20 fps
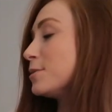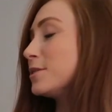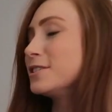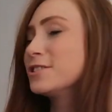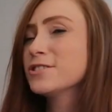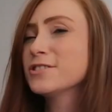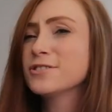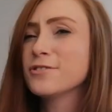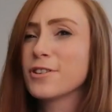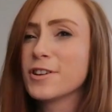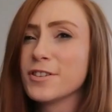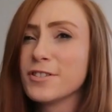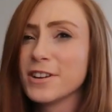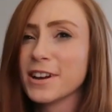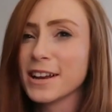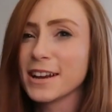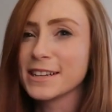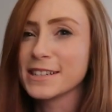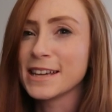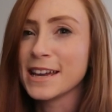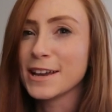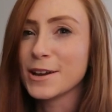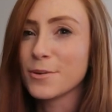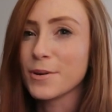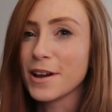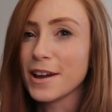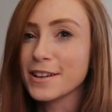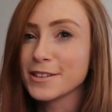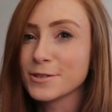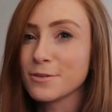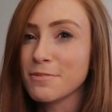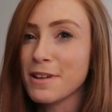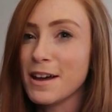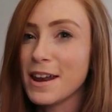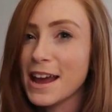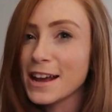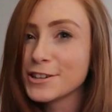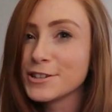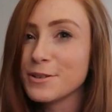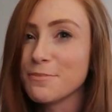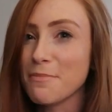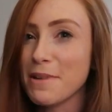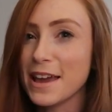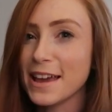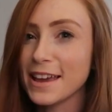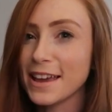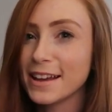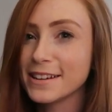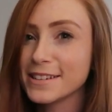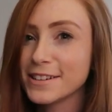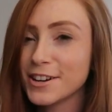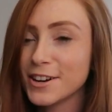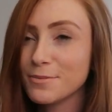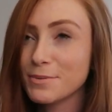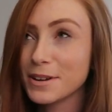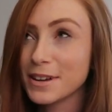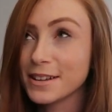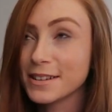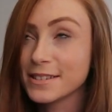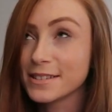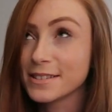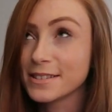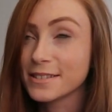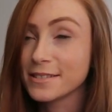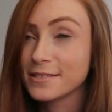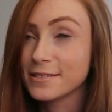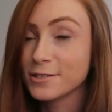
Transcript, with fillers: We're just ordering like a takeaway, so I'm not actually making a dinner because